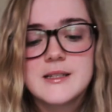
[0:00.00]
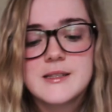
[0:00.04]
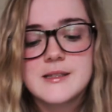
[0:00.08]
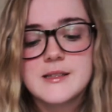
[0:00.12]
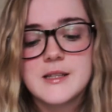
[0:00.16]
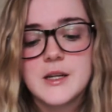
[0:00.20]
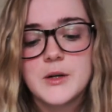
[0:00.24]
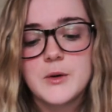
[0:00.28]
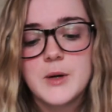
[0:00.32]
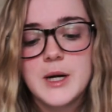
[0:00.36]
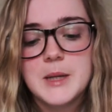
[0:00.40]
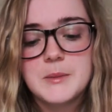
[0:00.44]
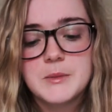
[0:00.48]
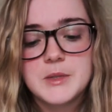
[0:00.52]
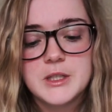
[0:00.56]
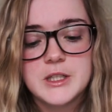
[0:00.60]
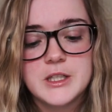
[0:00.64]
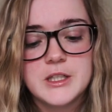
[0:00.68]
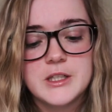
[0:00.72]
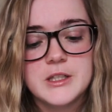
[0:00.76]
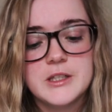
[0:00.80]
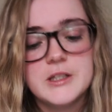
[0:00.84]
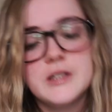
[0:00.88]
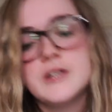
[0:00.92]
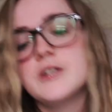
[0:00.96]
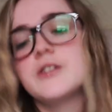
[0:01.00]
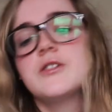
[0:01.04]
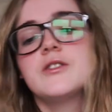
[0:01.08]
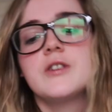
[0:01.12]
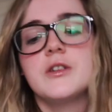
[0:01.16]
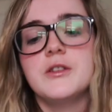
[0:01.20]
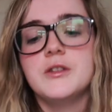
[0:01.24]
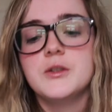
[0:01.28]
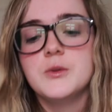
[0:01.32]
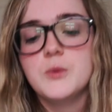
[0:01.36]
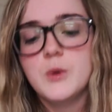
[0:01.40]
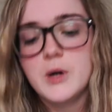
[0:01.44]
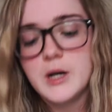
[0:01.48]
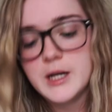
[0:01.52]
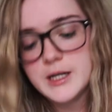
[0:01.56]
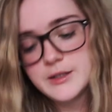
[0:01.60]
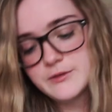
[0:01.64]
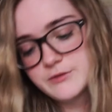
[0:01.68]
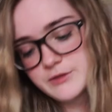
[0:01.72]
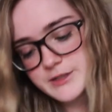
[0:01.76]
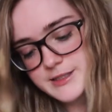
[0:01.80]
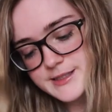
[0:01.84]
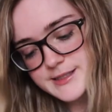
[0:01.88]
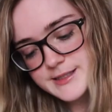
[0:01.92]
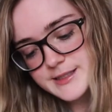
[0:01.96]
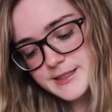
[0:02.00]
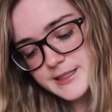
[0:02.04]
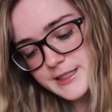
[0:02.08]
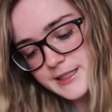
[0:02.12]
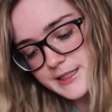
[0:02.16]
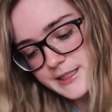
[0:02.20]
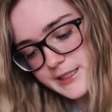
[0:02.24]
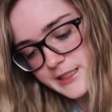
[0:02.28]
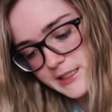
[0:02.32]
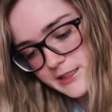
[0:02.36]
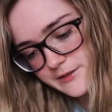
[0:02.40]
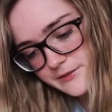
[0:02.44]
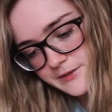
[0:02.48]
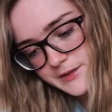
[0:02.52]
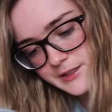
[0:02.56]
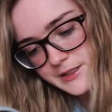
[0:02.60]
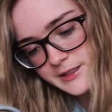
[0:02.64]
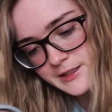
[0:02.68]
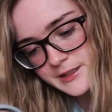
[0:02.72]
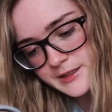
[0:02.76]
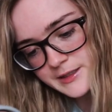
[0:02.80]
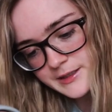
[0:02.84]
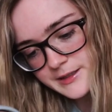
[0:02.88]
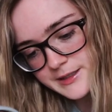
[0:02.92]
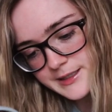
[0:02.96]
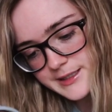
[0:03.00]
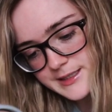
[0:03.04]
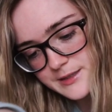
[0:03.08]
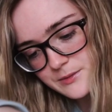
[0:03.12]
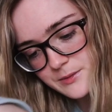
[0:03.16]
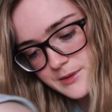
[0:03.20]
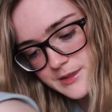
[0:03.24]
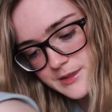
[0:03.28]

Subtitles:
so I'm gonna show you what I've received. These